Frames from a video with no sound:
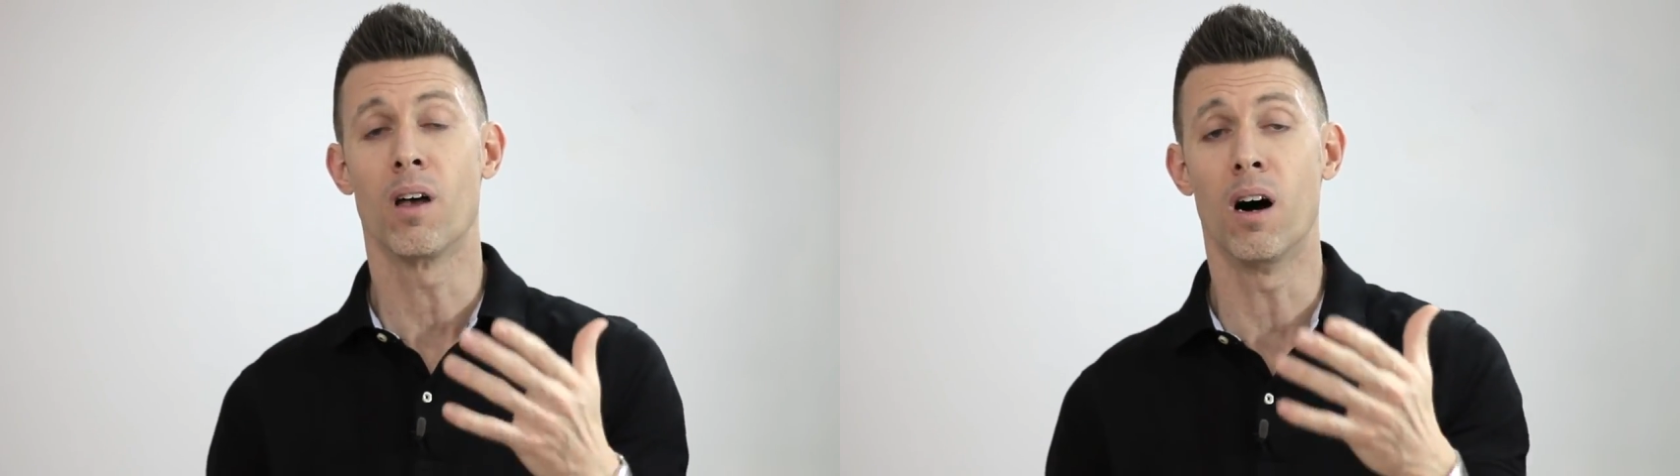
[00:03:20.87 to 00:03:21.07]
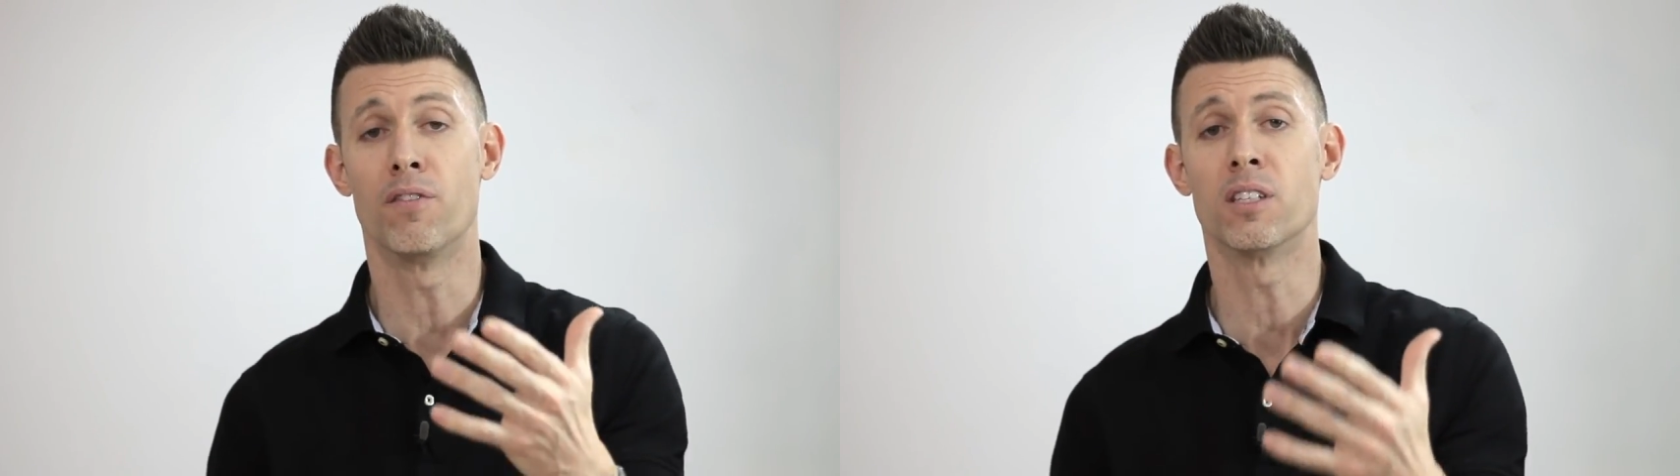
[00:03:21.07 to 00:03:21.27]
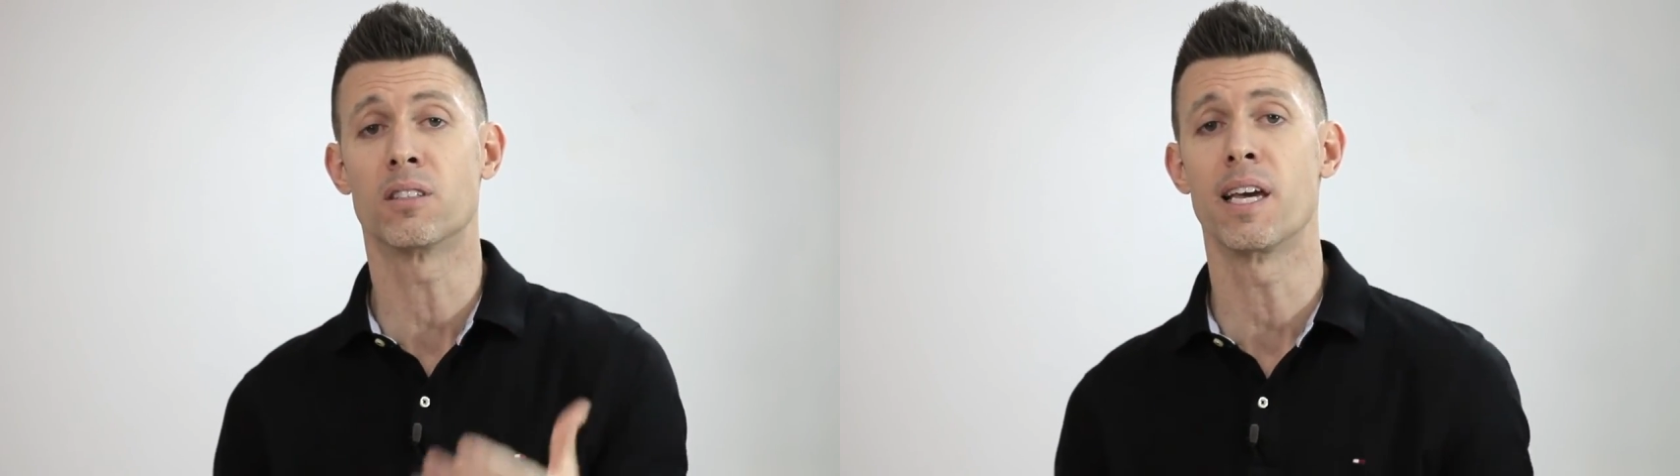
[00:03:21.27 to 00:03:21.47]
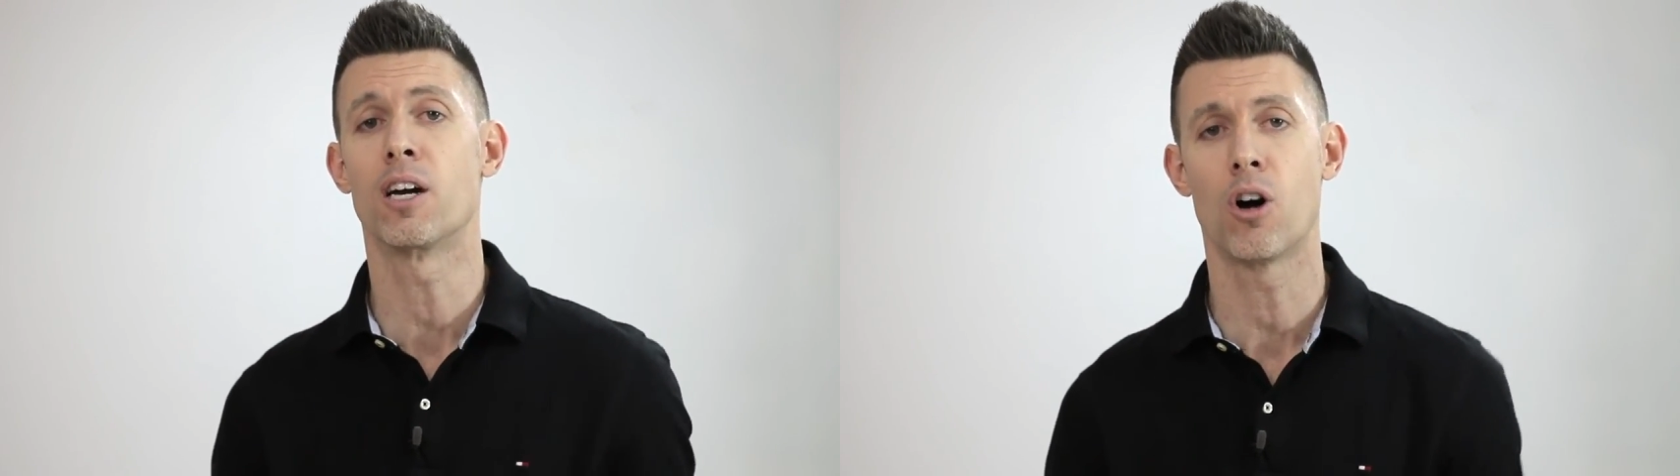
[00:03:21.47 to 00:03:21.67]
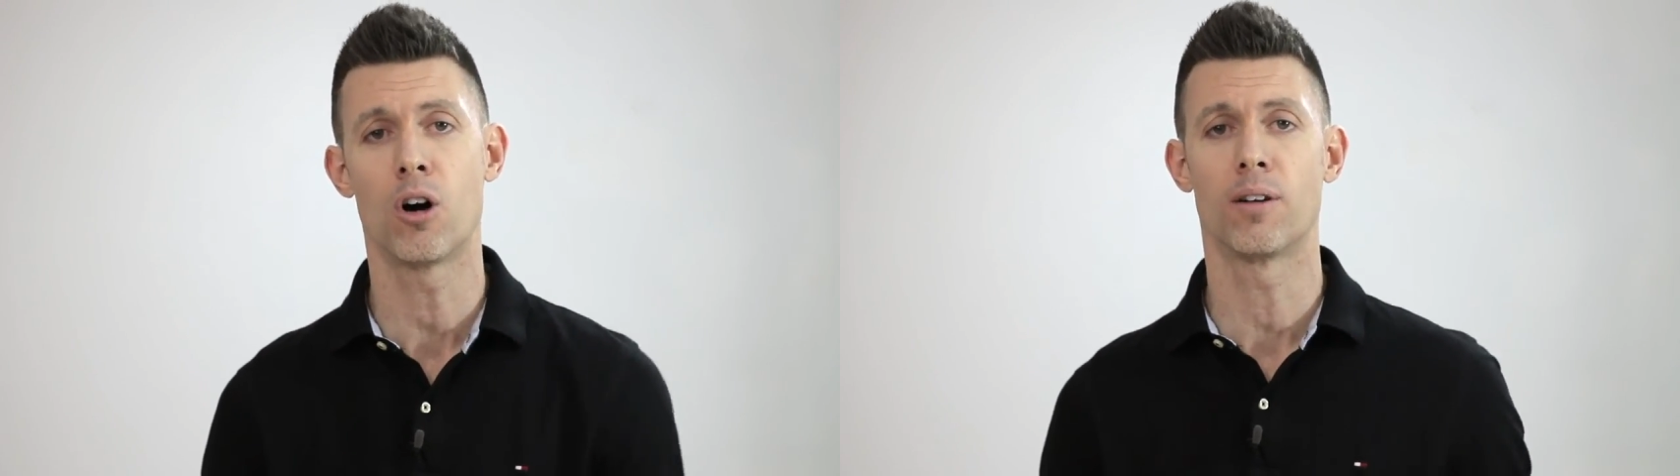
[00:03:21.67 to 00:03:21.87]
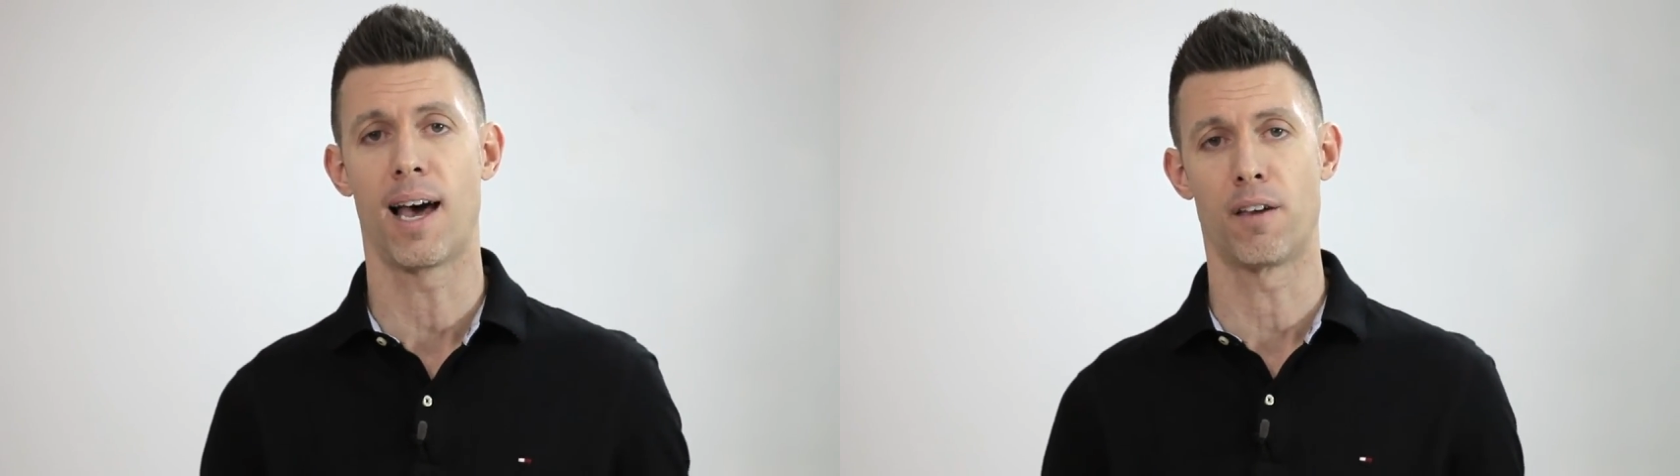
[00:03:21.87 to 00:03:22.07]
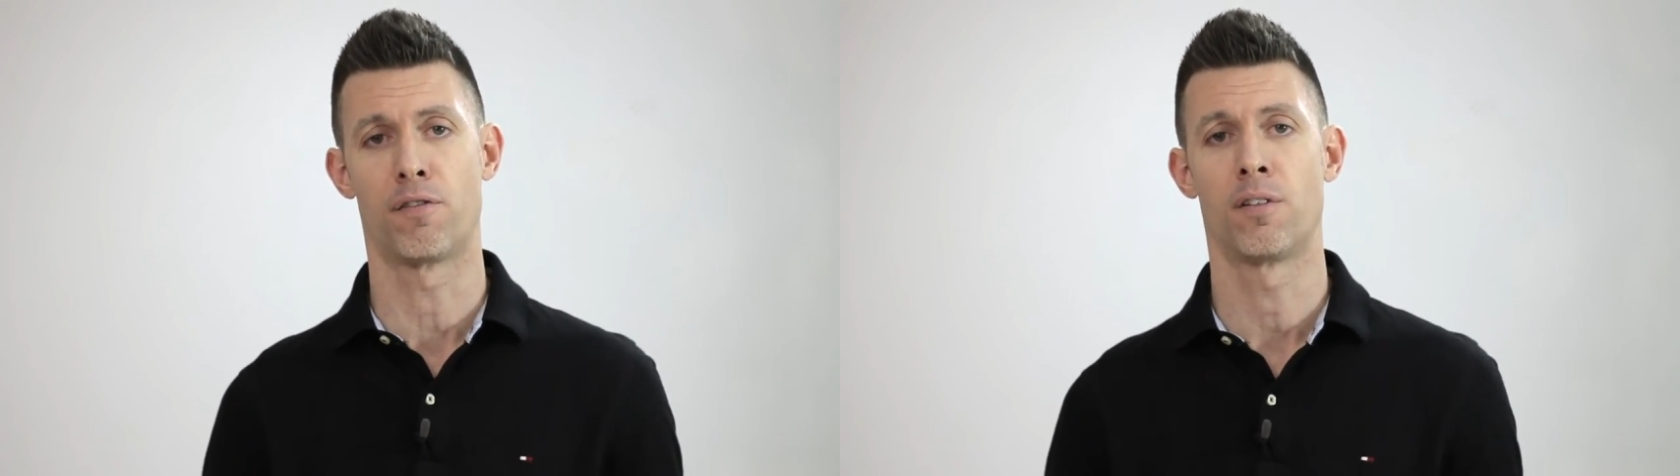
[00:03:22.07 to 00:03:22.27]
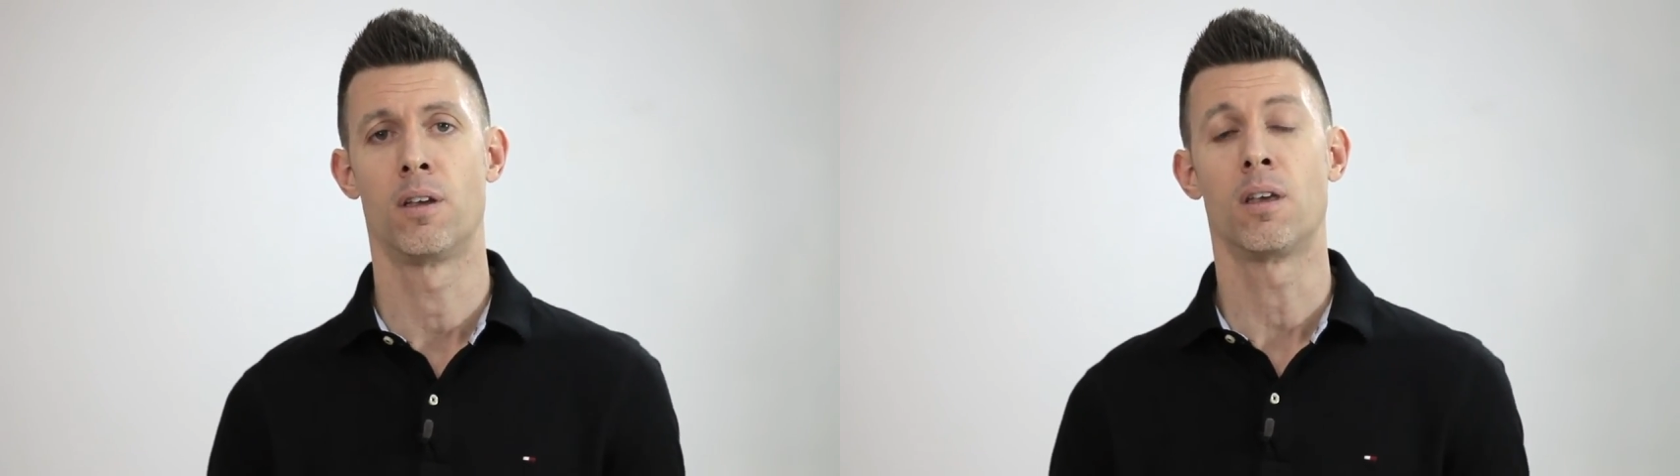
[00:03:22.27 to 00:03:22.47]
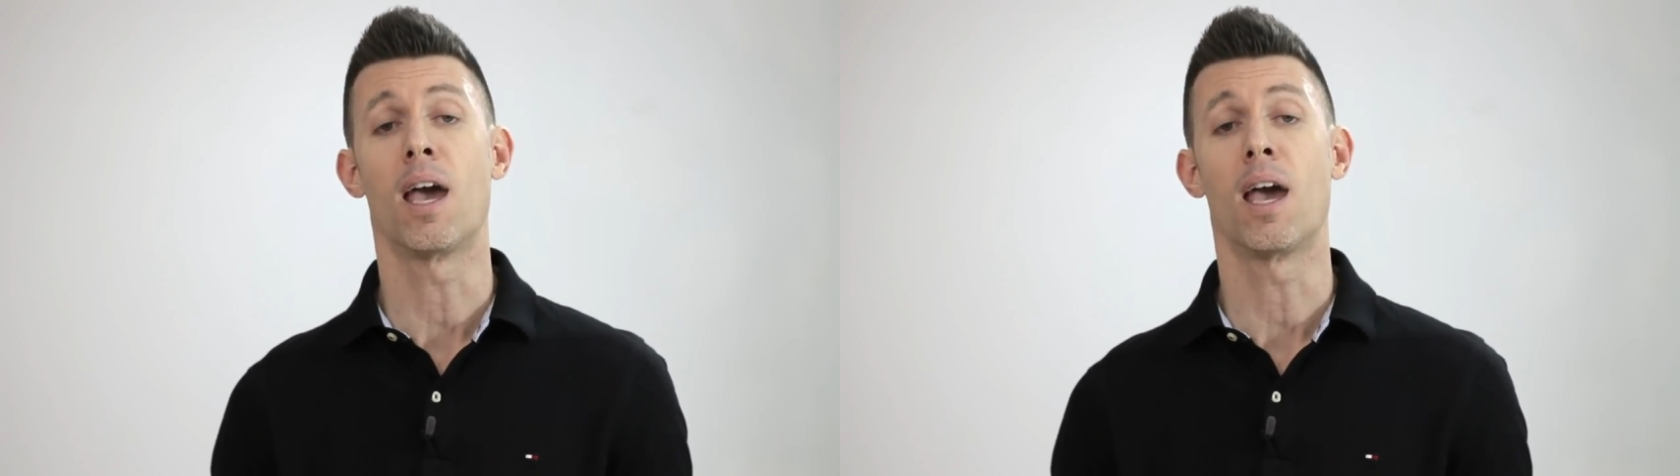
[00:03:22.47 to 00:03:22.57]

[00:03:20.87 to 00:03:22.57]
of this thing called life